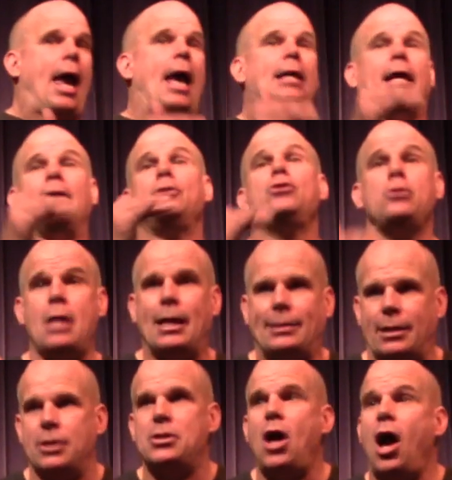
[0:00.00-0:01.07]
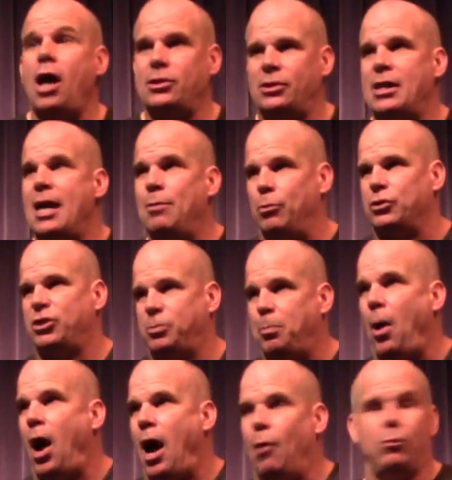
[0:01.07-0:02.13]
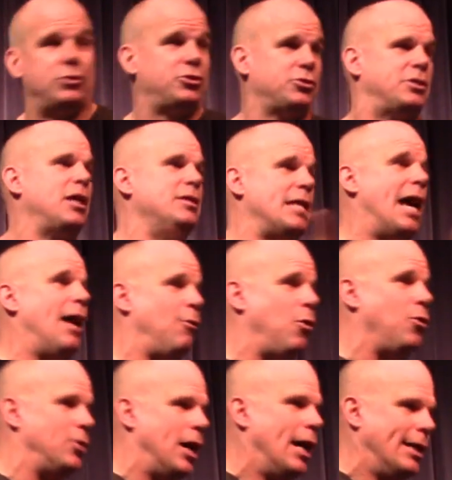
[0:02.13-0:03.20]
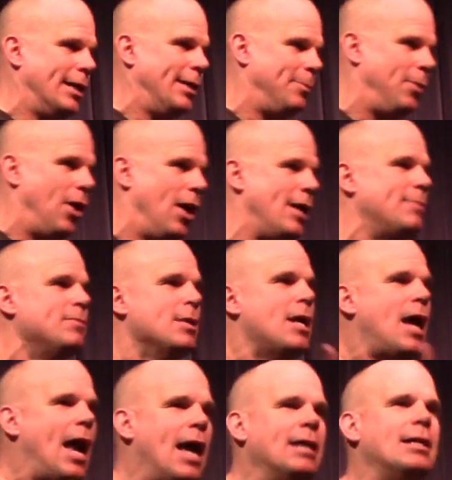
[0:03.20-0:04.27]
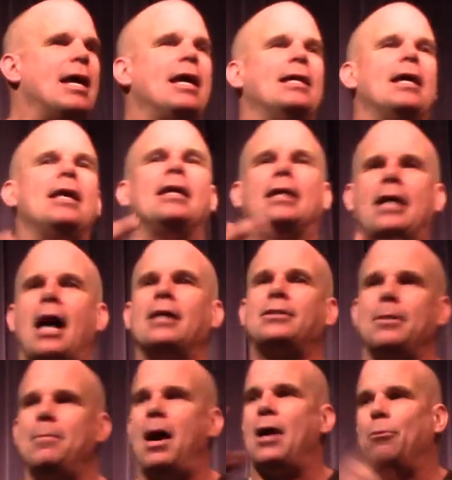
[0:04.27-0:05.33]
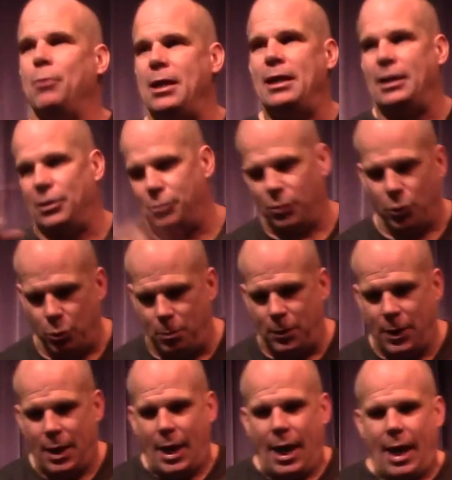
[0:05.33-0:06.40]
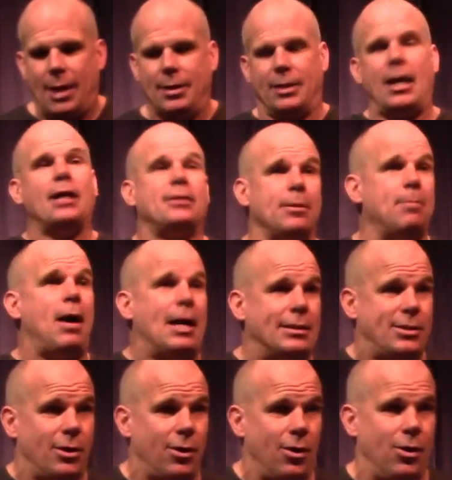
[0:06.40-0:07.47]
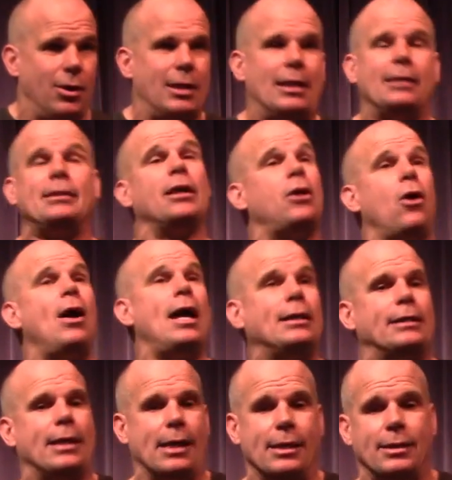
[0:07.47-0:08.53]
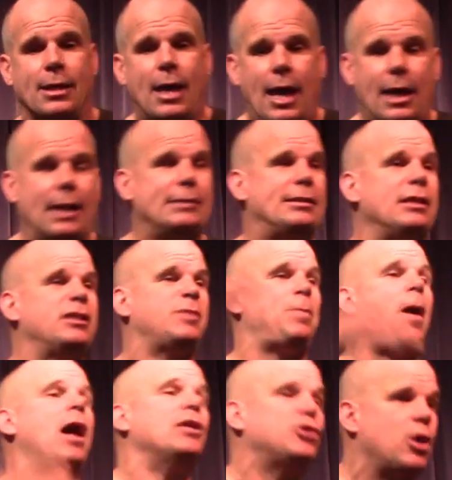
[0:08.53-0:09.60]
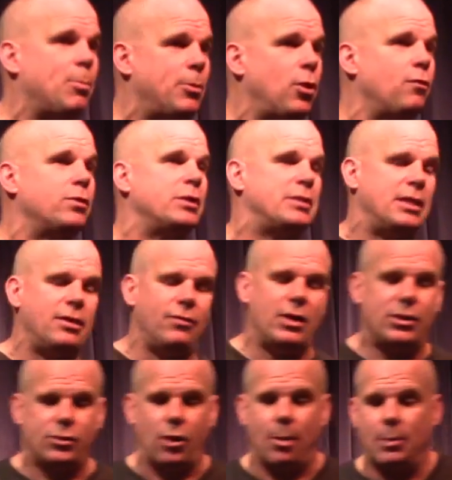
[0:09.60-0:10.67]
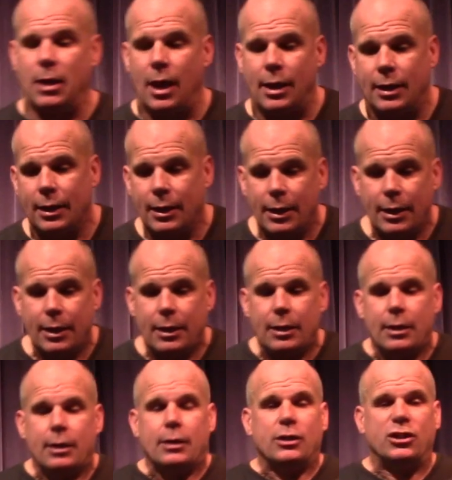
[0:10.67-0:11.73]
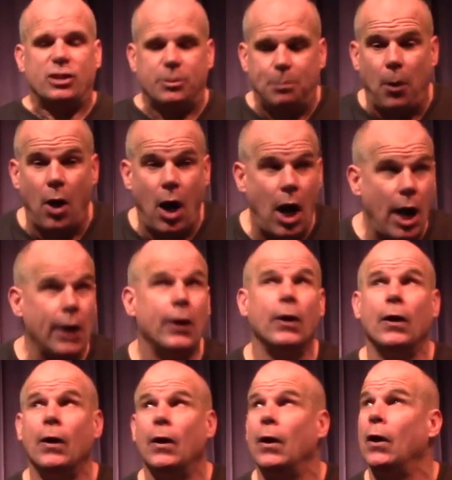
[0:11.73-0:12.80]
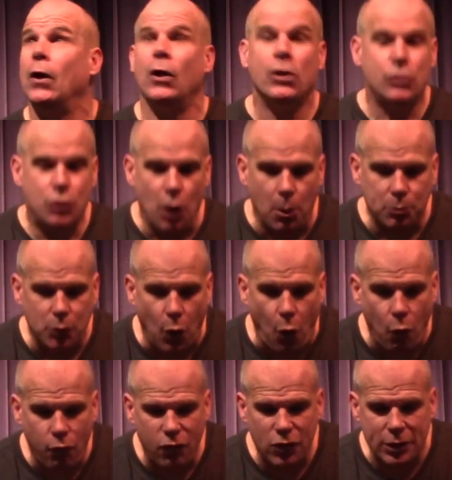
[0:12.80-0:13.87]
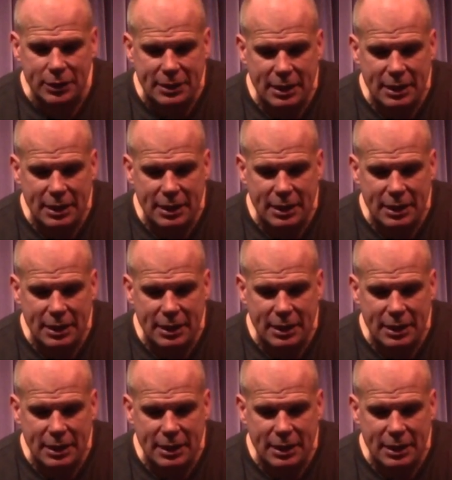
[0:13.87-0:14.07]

And I knew like the dog's name was Spot, which will tell you how old I am, right? And it got to my reading group. It got to my turn, and they said, go ahead, Keith. And I'd see Spot jumping over the TV, so I'd be like, Spot jumped over the